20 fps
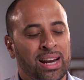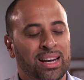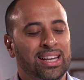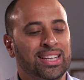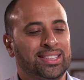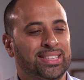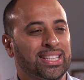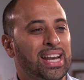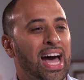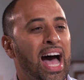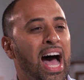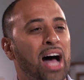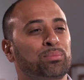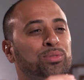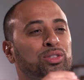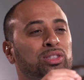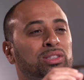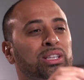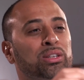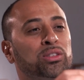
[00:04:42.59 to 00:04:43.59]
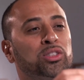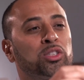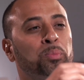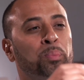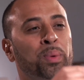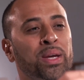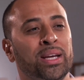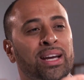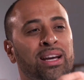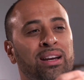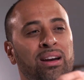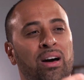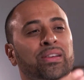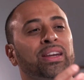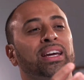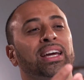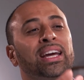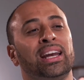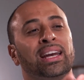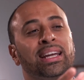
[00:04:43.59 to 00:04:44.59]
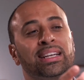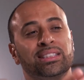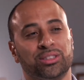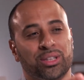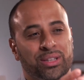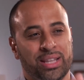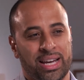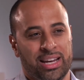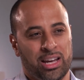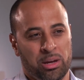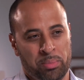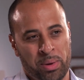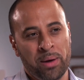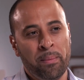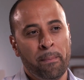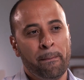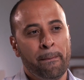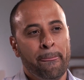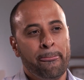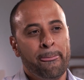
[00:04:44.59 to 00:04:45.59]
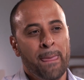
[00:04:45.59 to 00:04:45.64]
Listen, I'm still speaking on healing today. Amen.